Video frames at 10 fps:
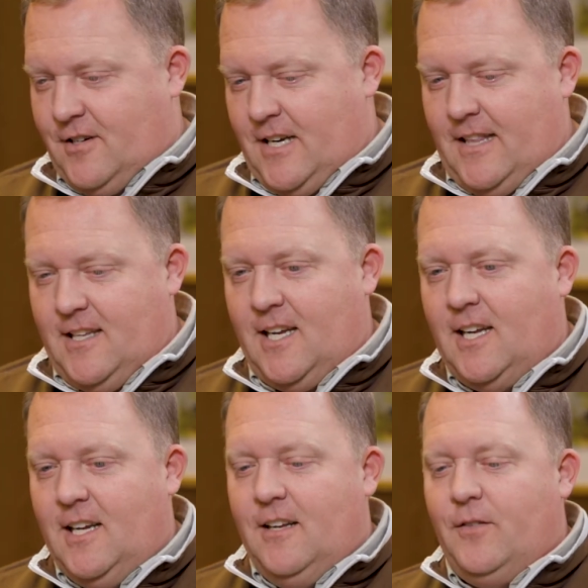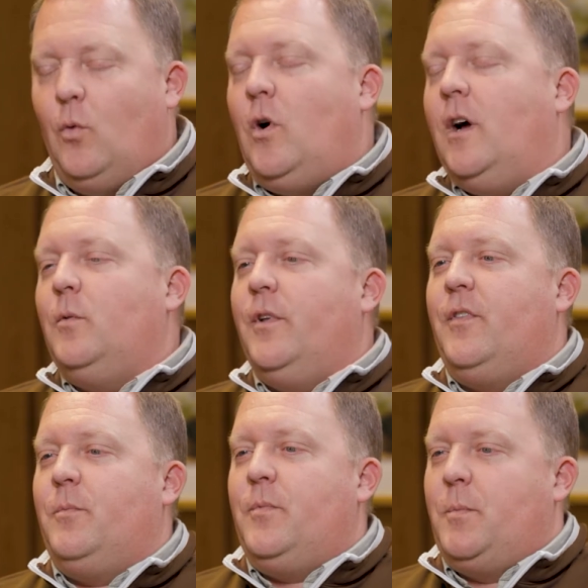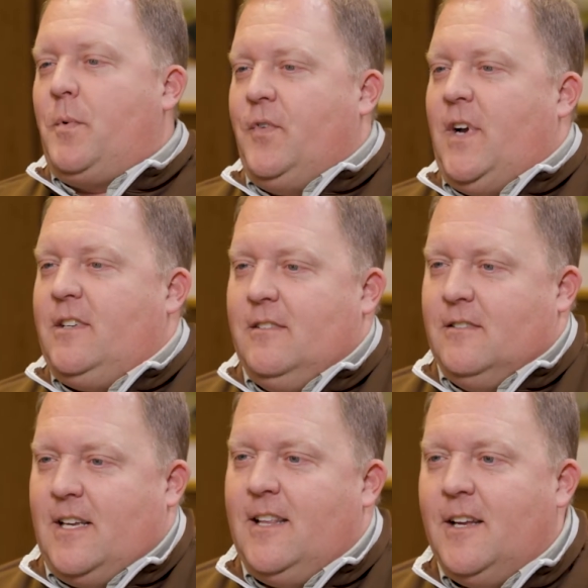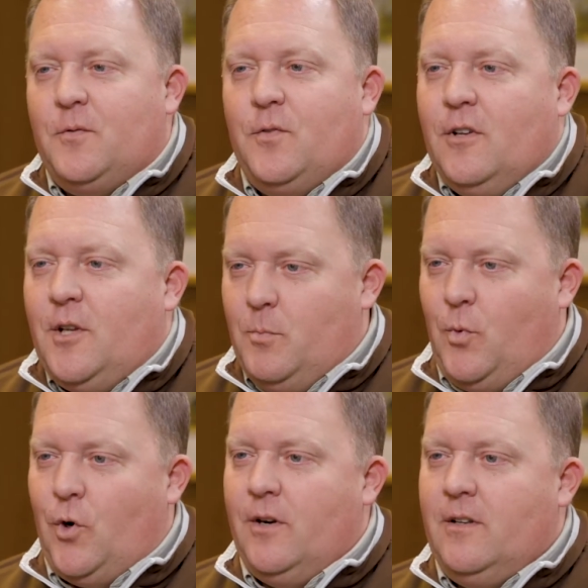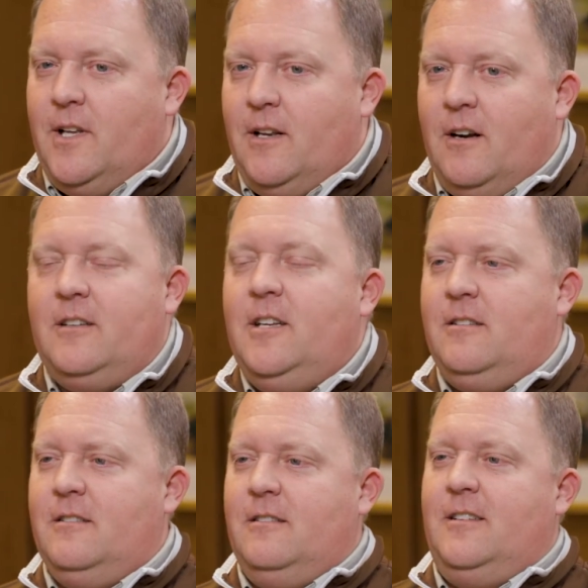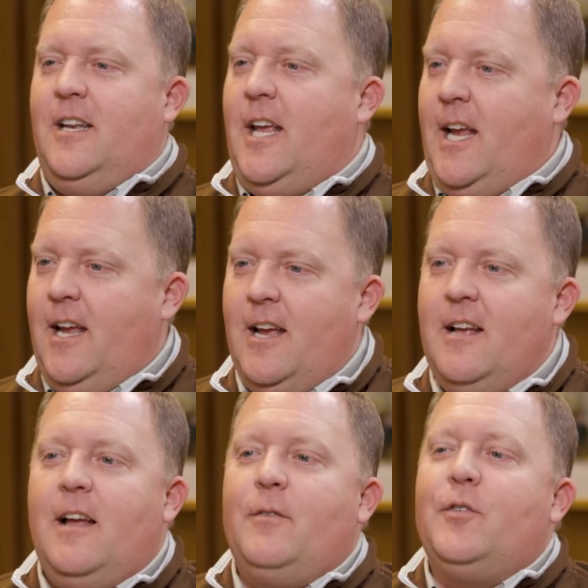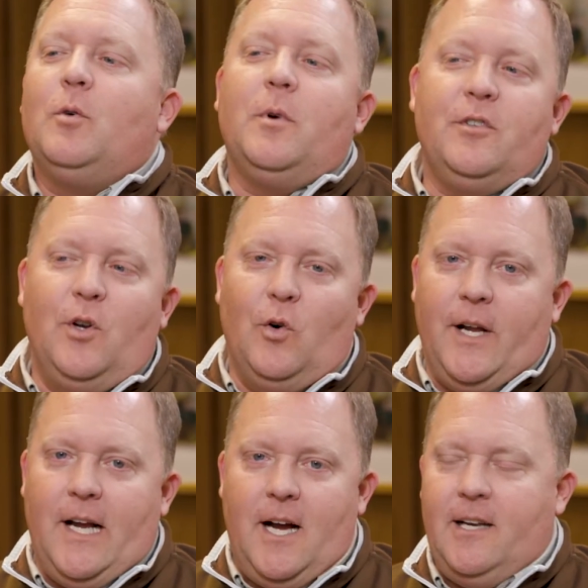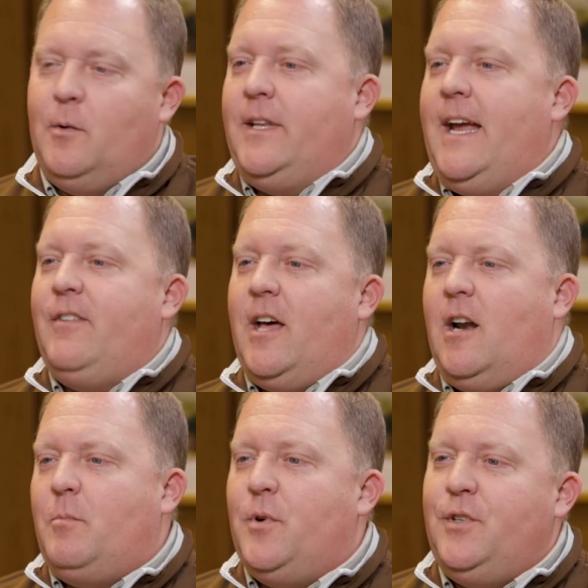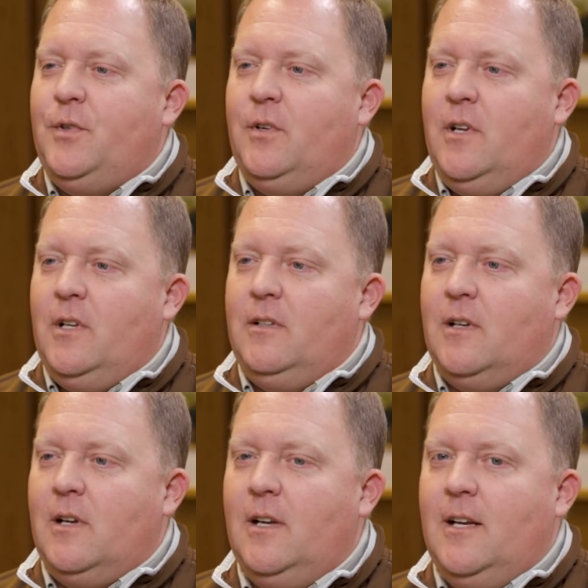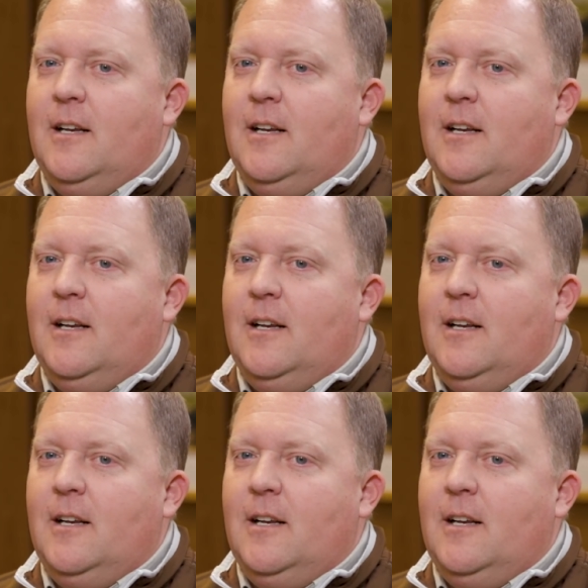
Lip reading: and I think the one with the professionals, I think, is really important, that our teachers today have so much going on, and when they have that opportunity to